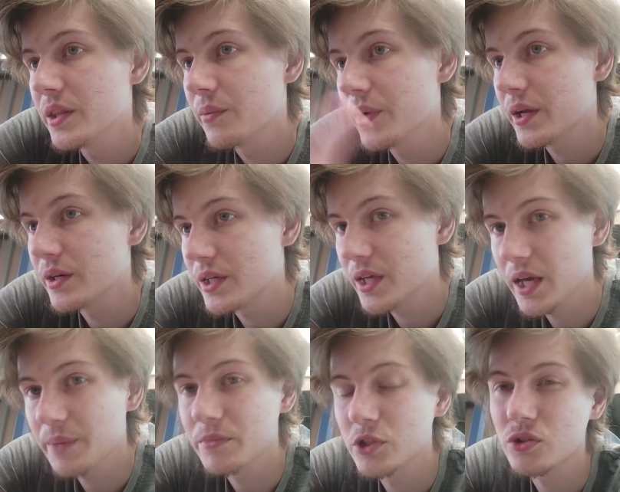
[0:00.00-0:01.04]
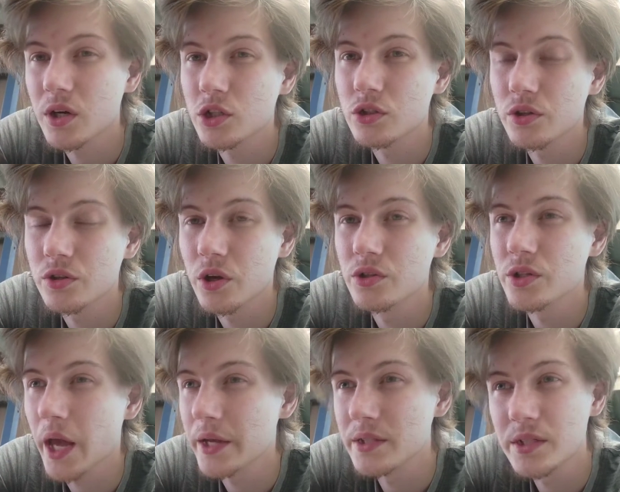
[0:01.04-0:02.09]
we can keep the structure of those
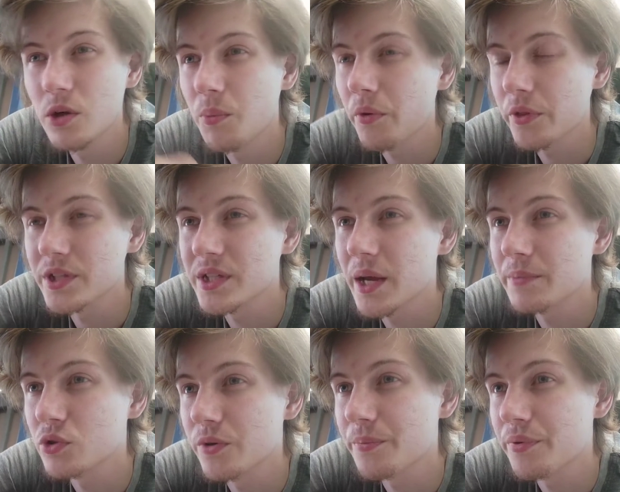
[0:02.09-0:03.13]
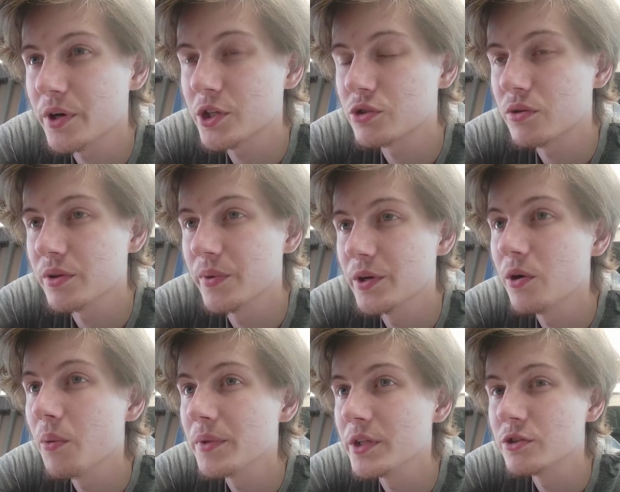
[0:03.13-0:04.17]
and still put the same sort of pressure on that we
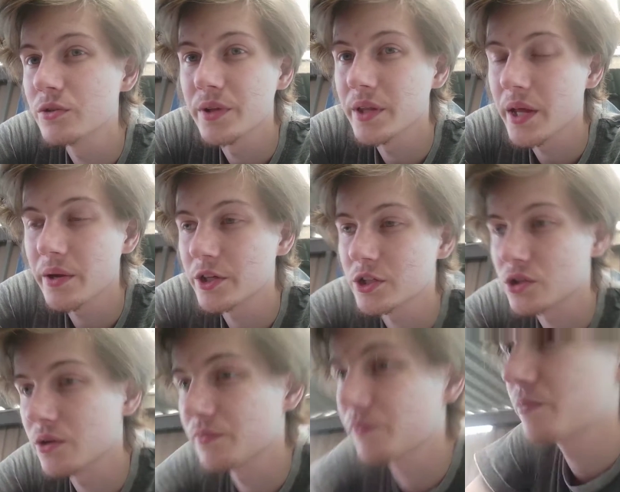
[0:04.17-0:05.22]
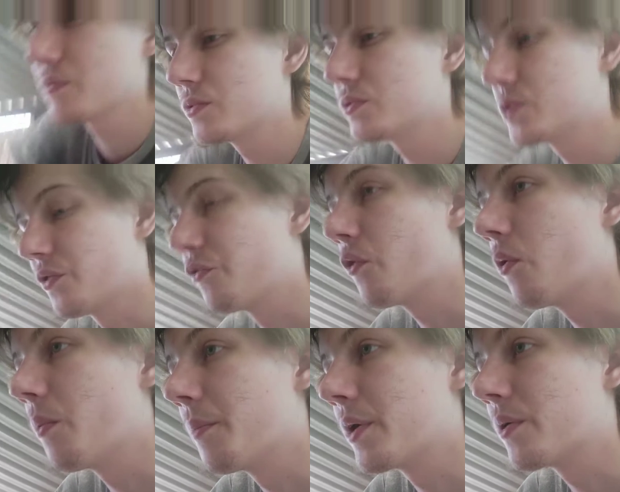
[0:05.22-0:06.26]
normally do, and then they just don't
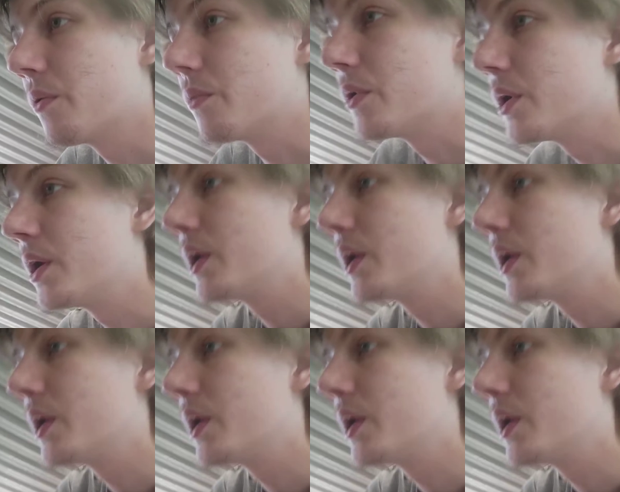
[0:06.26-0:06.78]
deform at all.